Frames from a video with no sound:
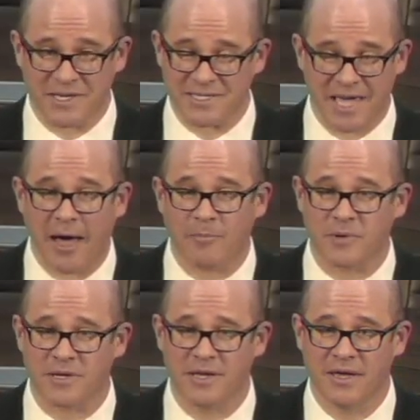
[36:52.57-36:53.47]

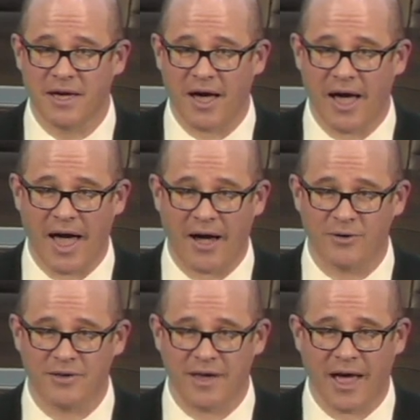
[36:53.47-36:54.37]
accept? How
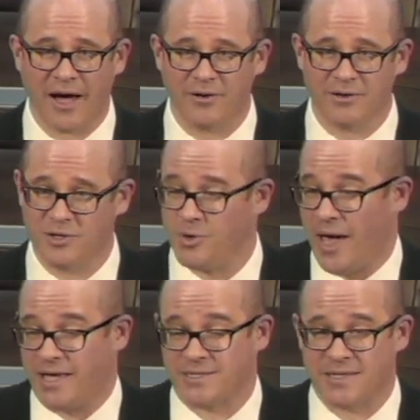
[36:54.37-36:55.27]
do you
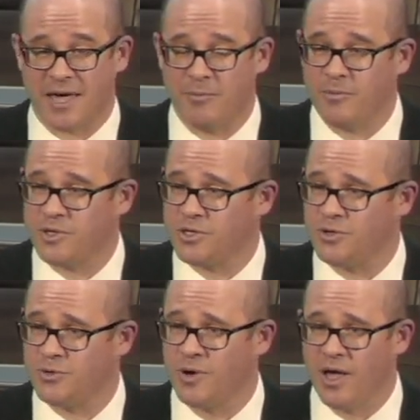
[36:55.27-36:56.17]
ask them? Do
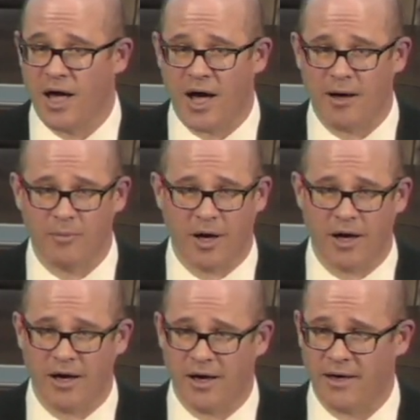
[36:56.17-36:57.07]
you
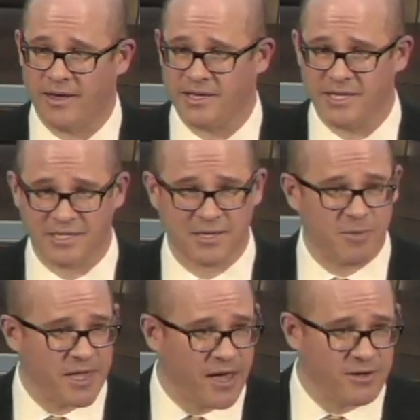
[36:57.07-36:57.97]
is it
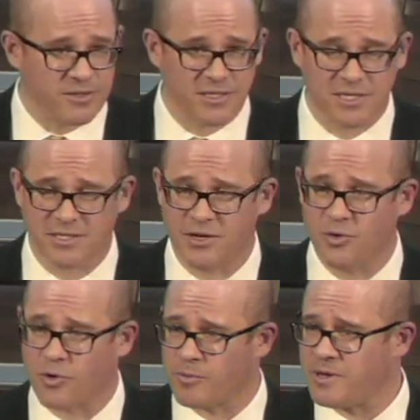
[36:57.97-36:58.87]
something else? Is this a
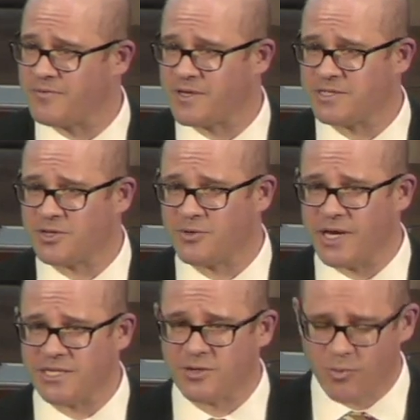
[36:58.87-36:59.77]
normative
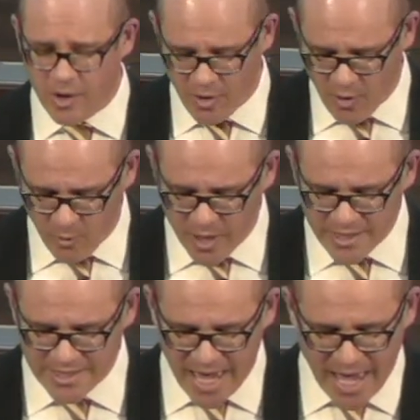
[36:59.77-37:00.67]
consideration? What
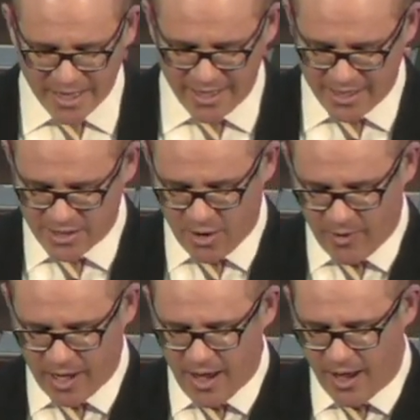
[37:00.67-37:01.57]
exactly is
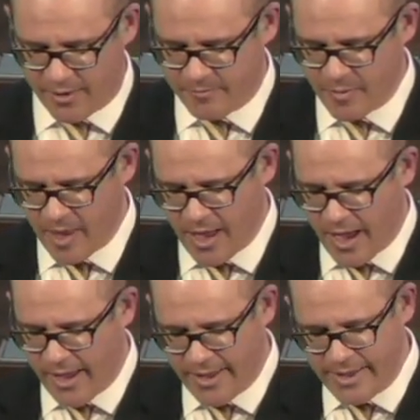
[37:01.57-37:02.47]
going on?
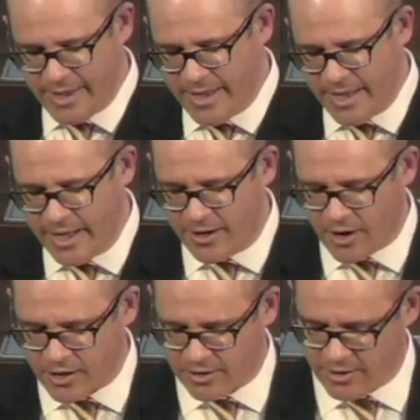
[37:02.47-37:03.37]
In an
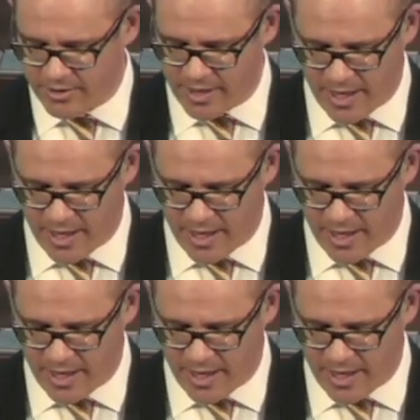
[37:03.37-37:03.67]
article